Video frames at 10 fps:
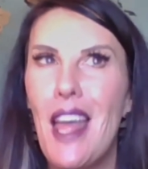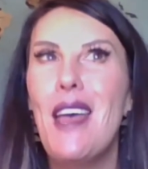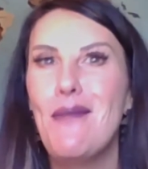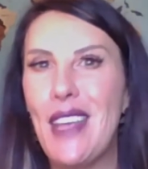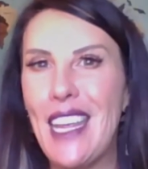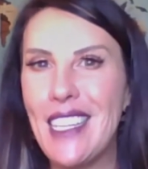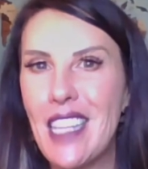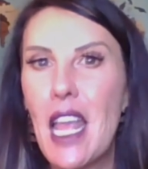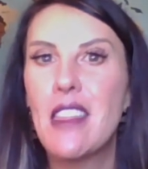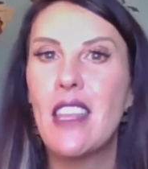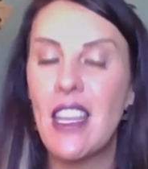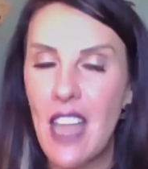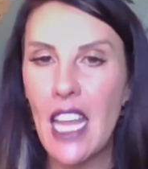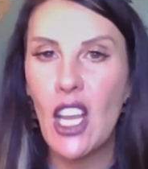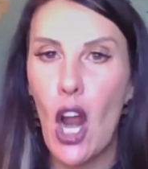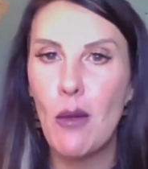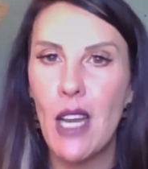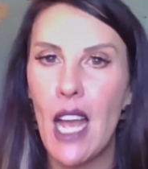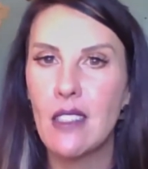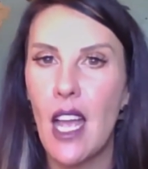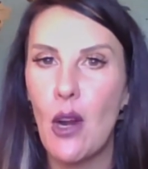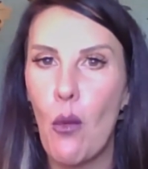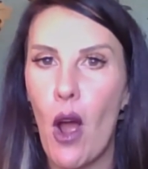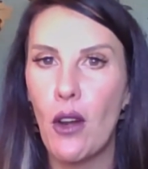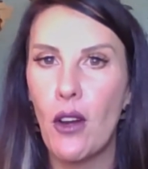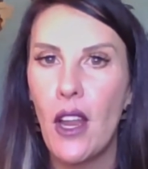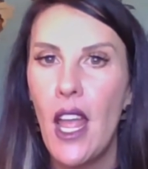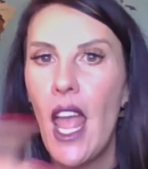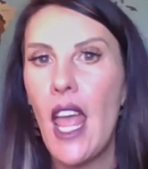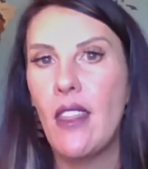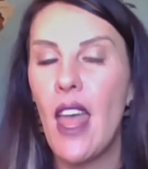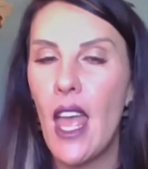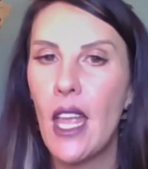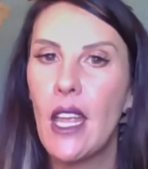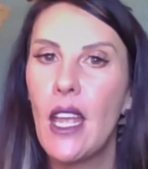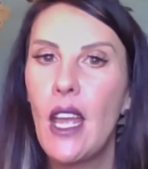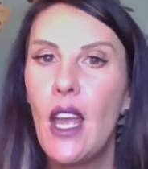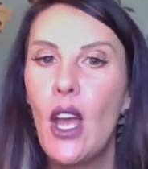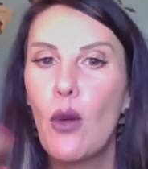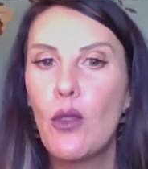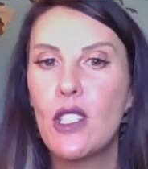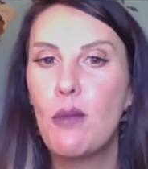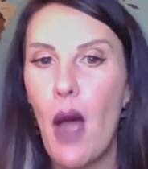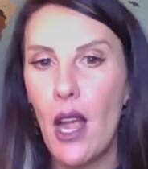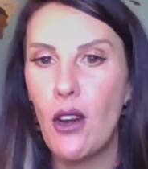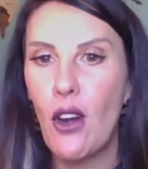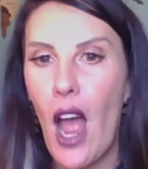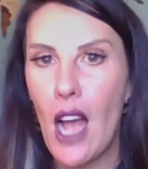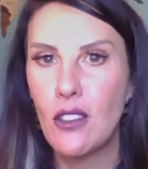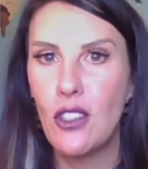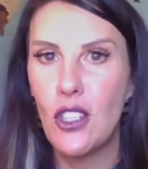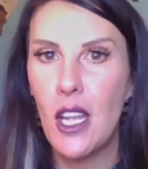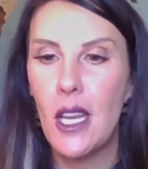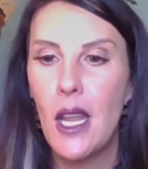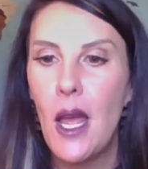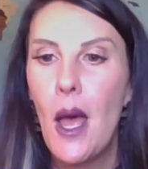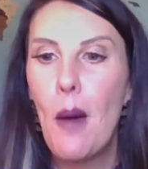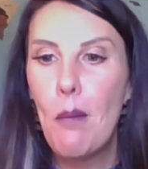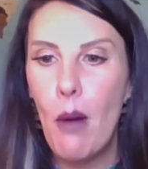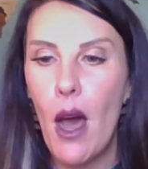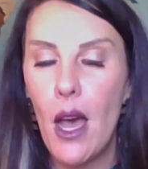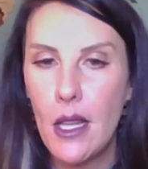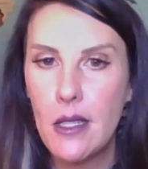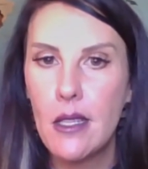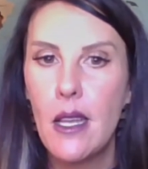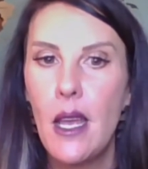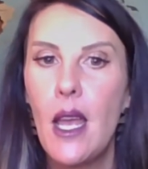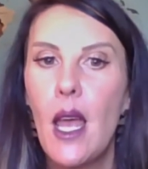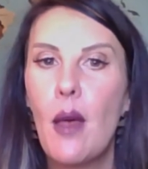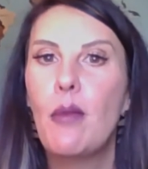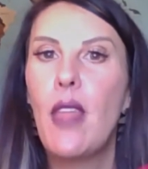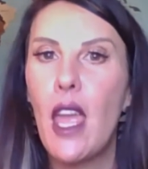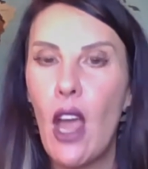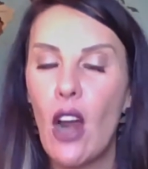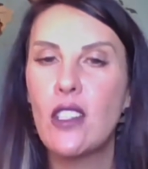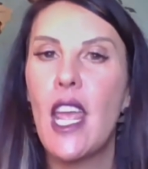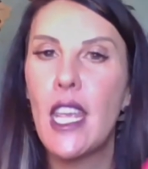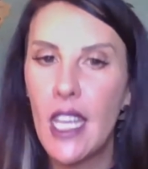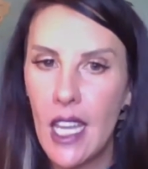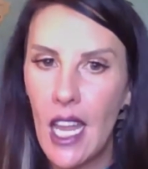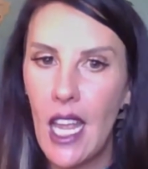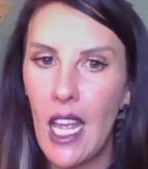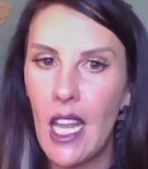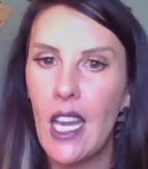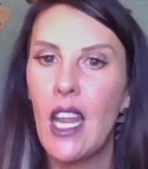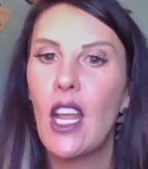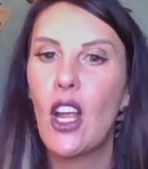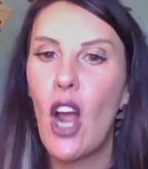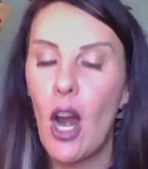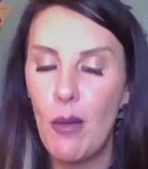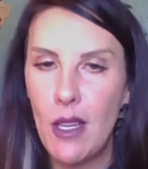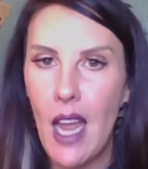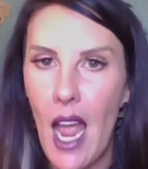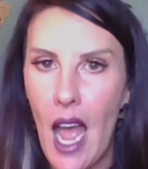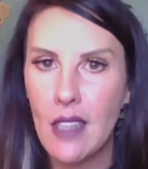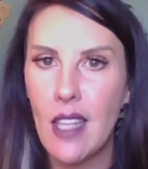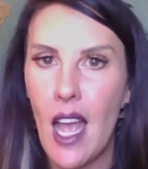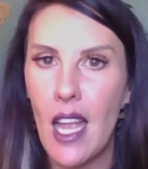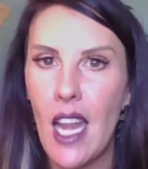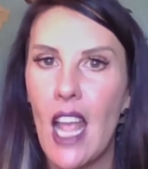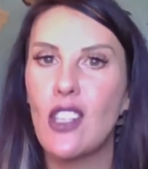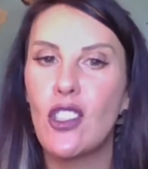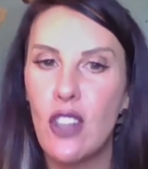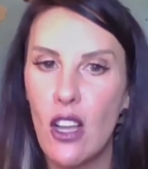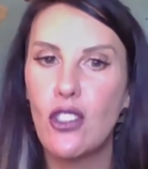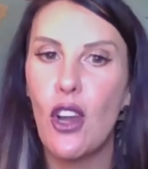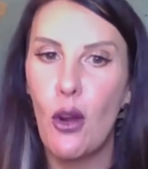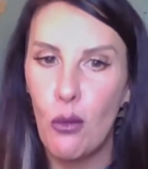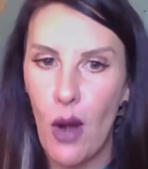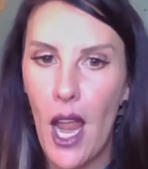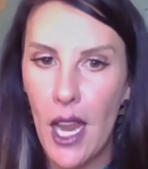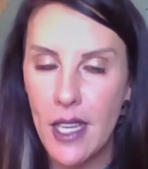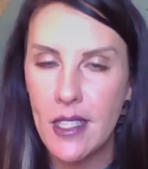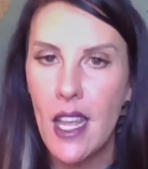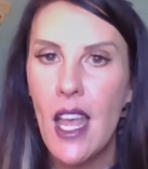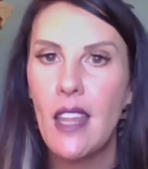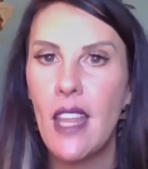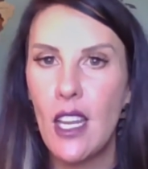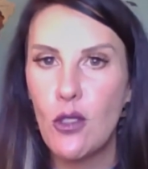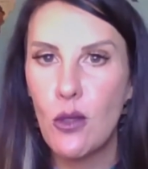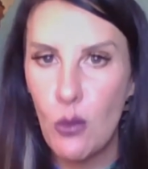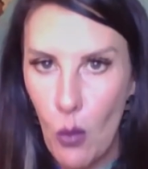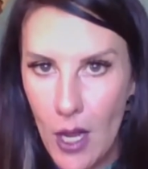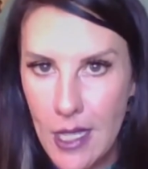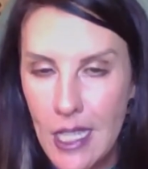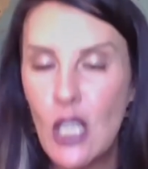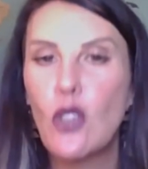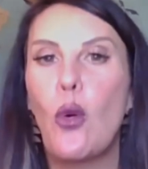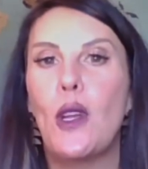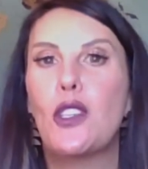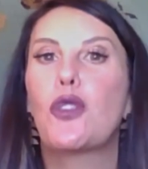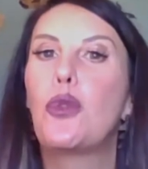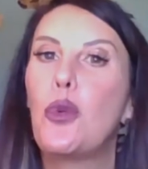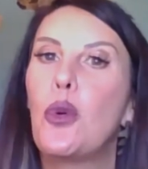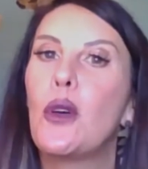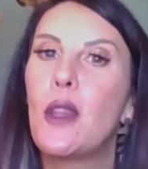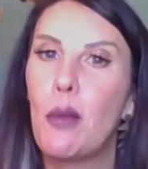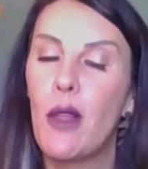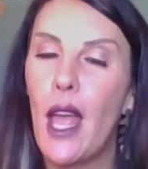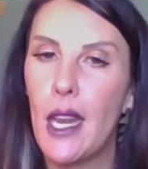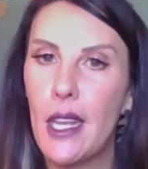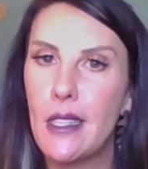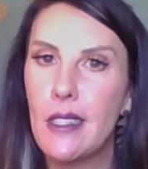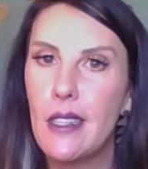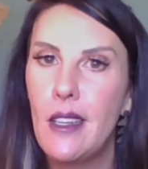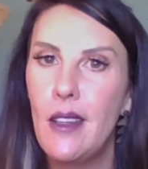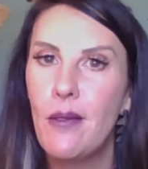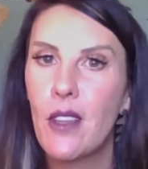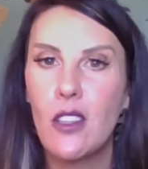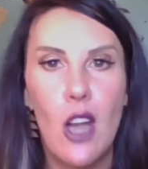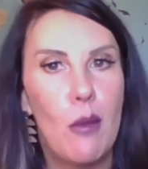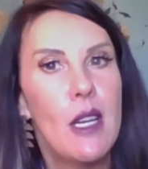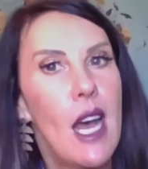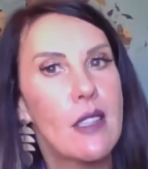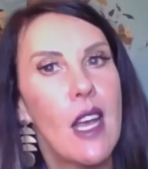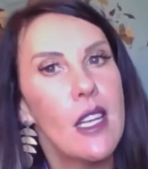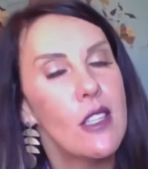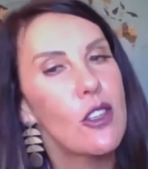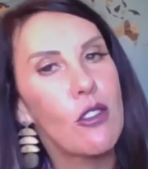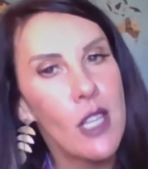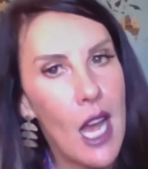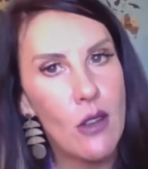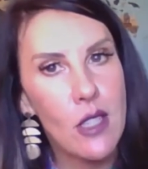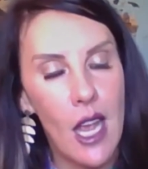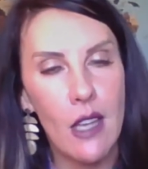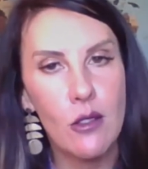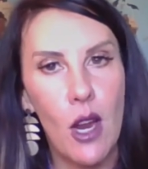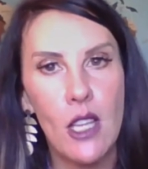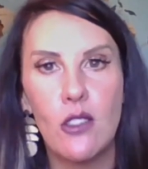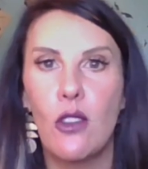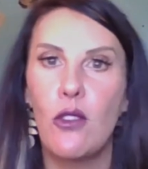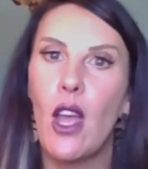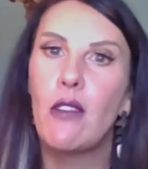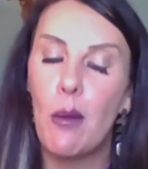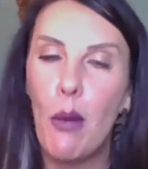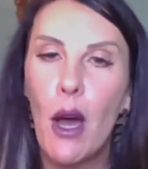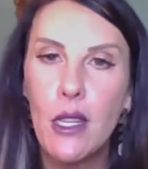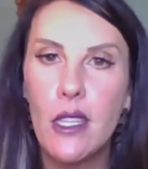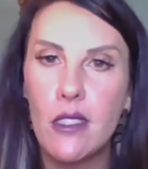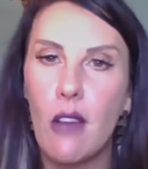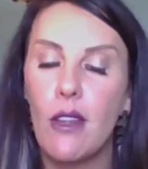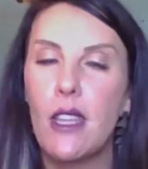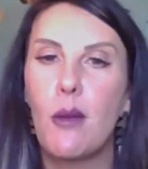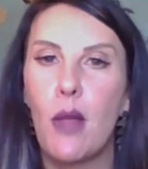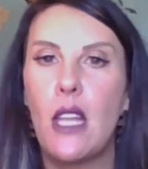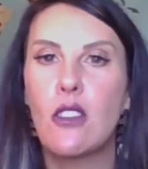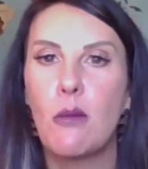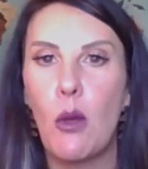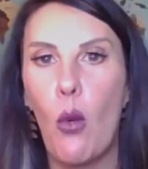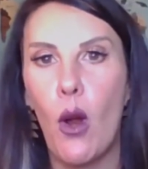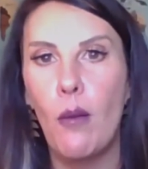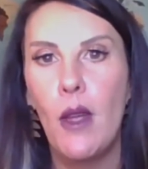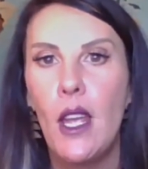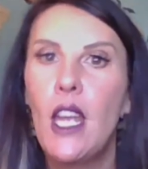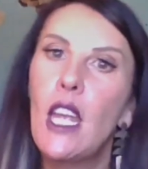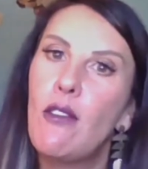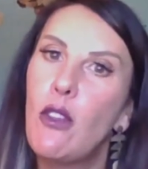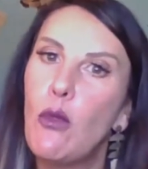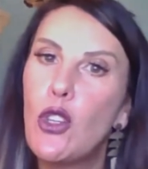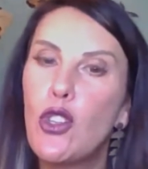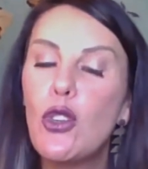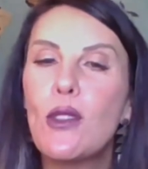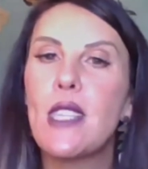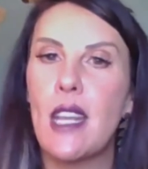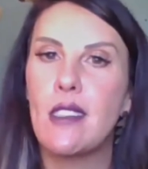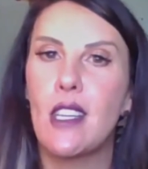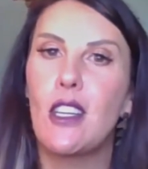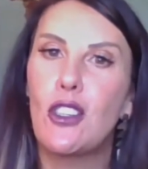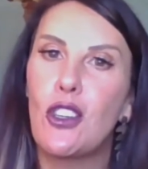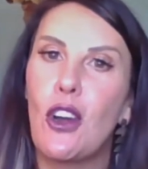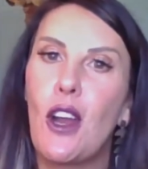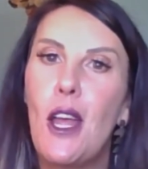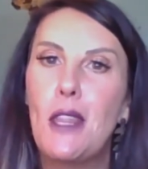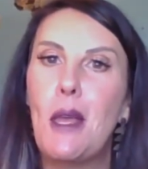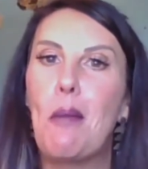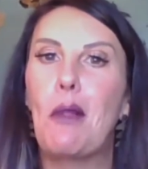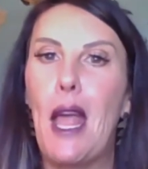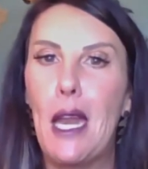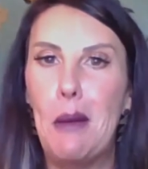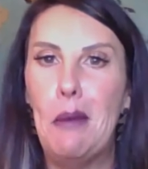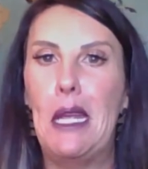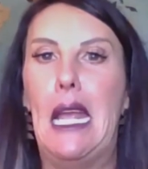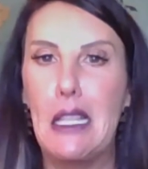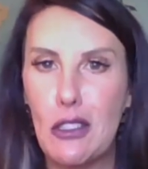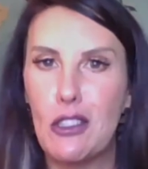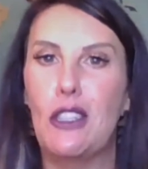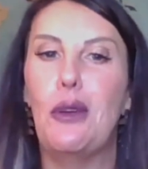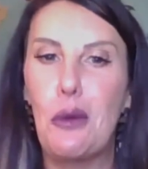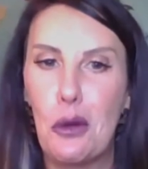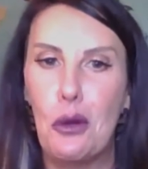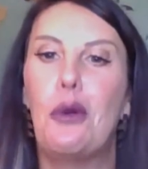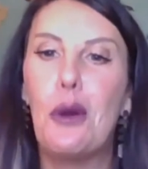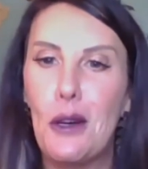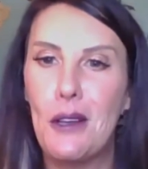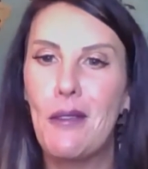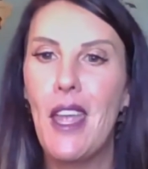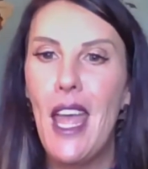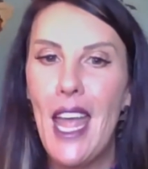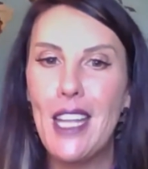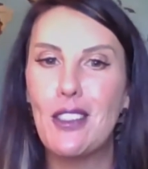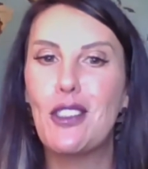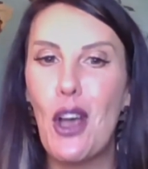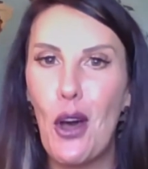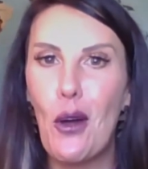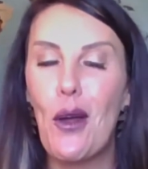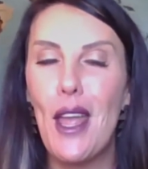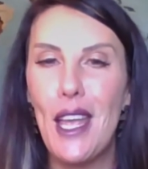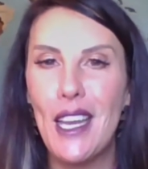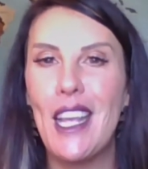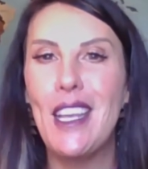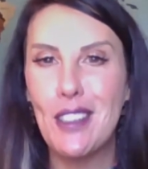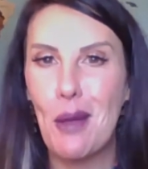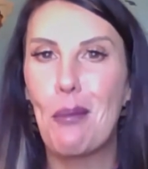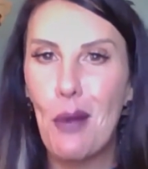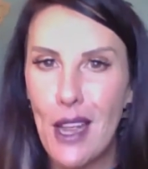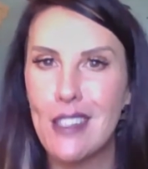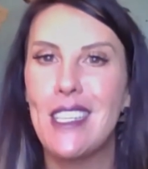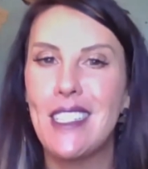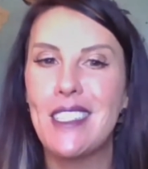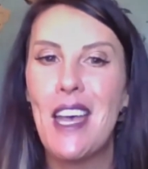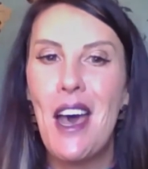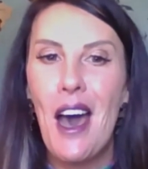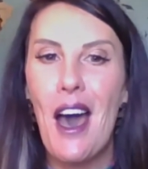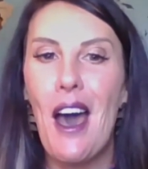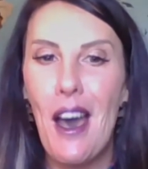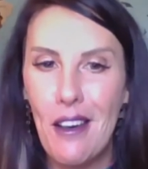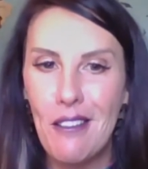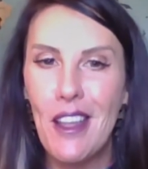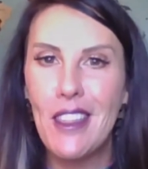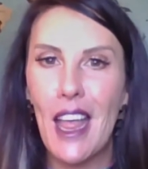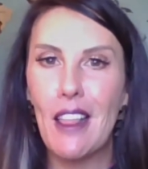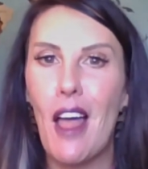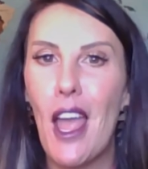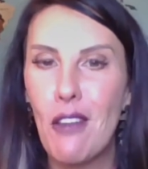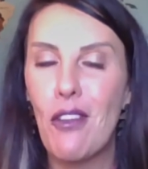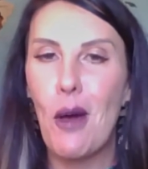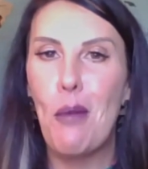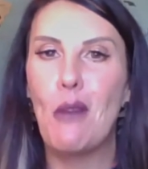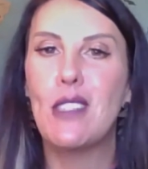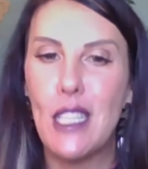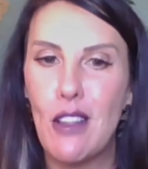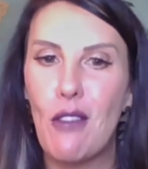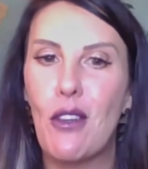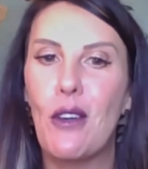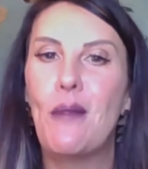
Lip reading: means that they take in carbon dioxide and water and they respire oxygen. But they are taking in carbon dioxide at such a rate that is what? Going to cool the planet. Because carbon dioxide is a greenhouse gas, right? So if you have an abundance of it, the planet's going to be warm. If you reduce that signature, the planet begins to cool. And so it is the presence of that life above sea level,